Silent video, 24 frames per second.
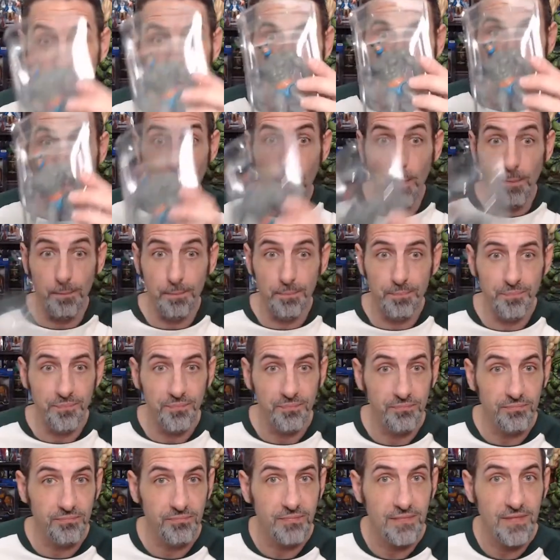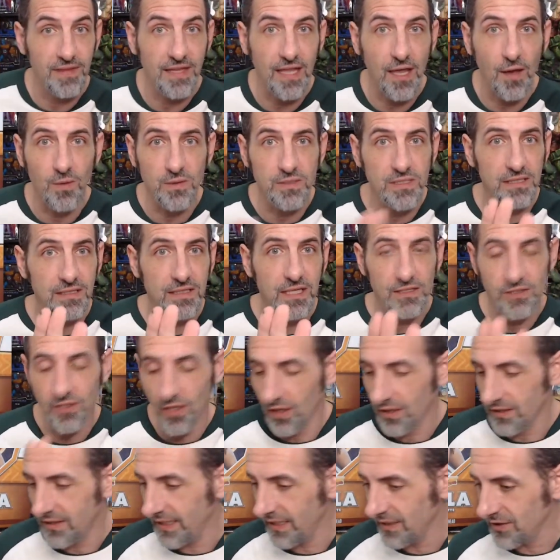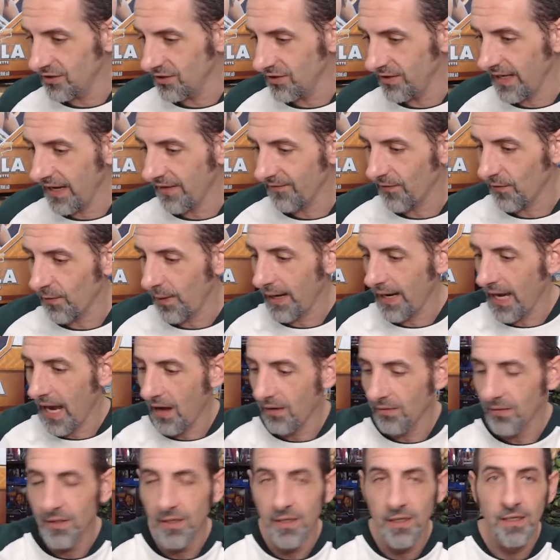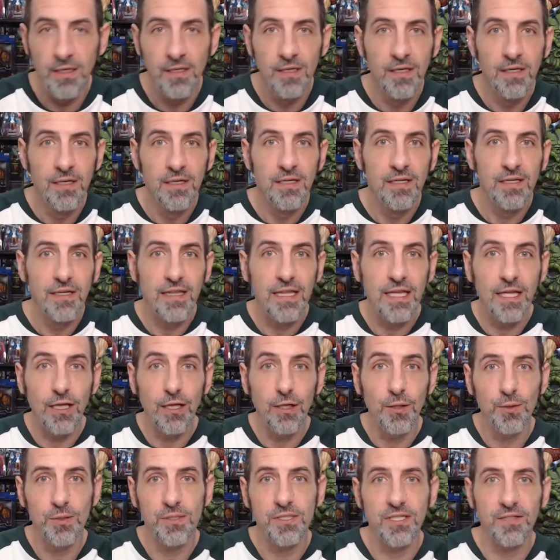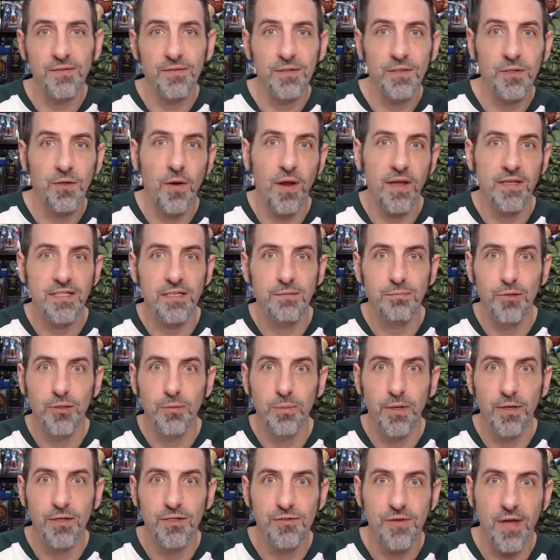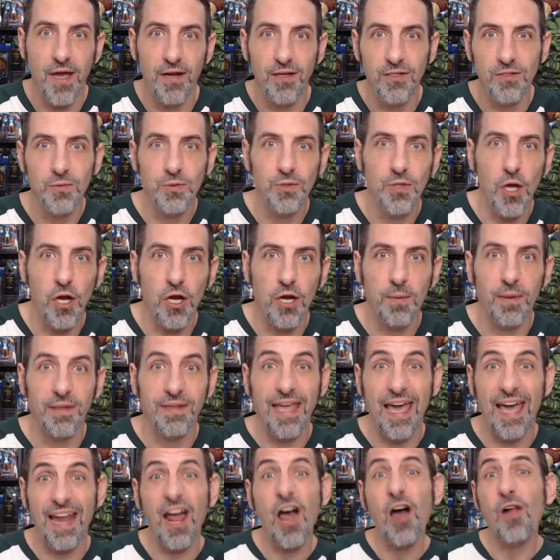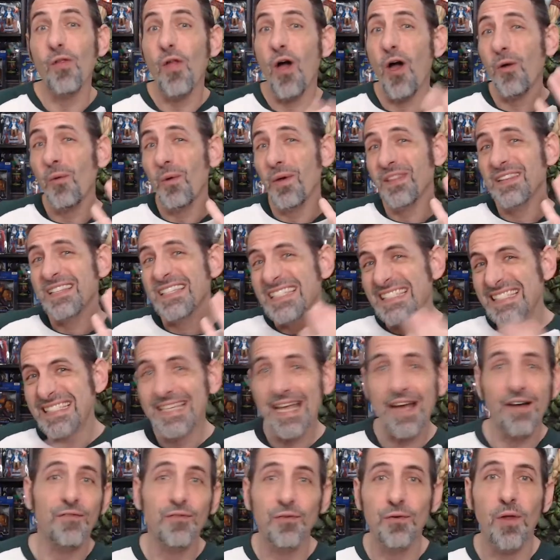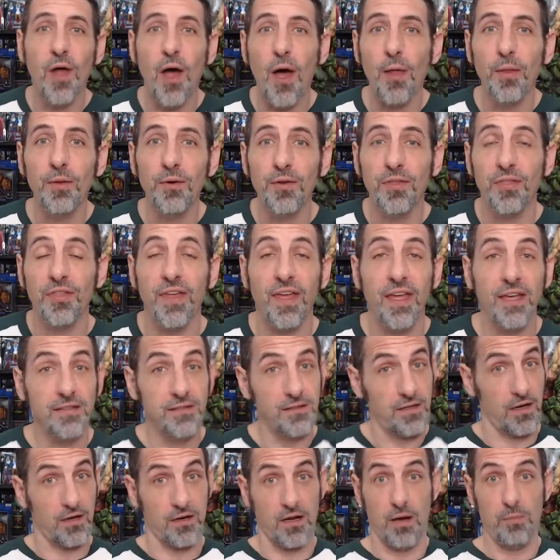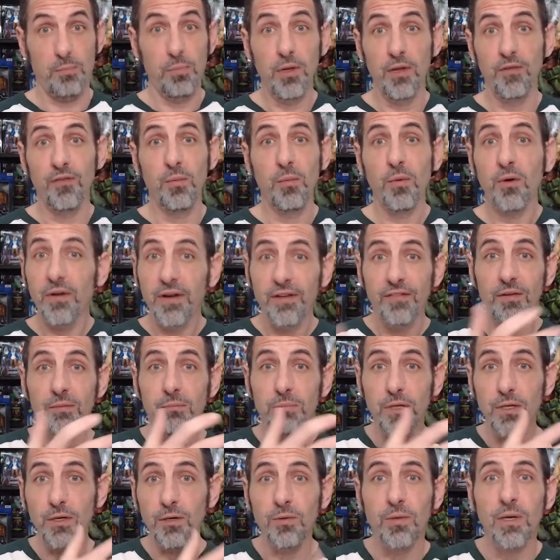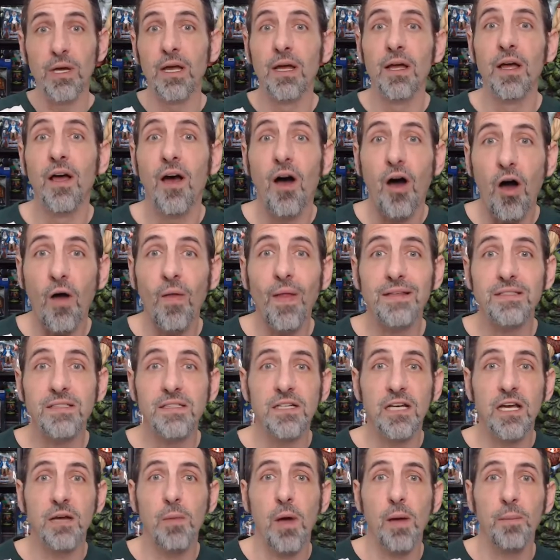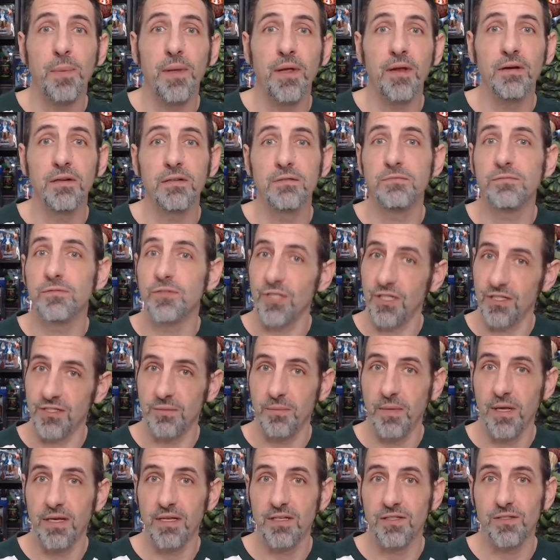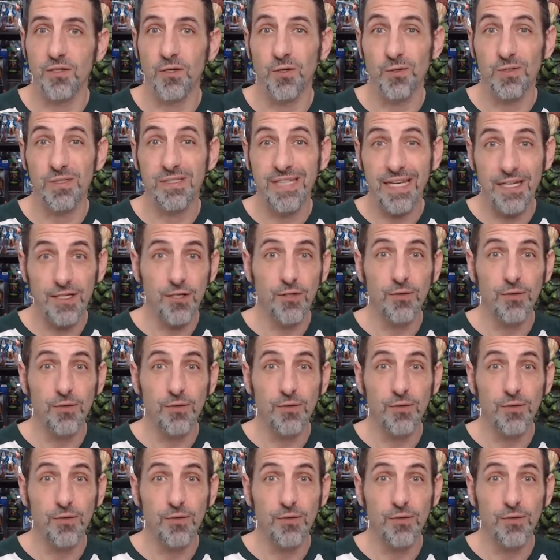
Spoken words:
Boop, boop, boop. That was it. That's all the teaser you get for right now. The elusive and crazy blue Beard Stratos. We'll talk about that along with several other things. A couple of them are even blue. All that's going to come up here in just a minute, so stay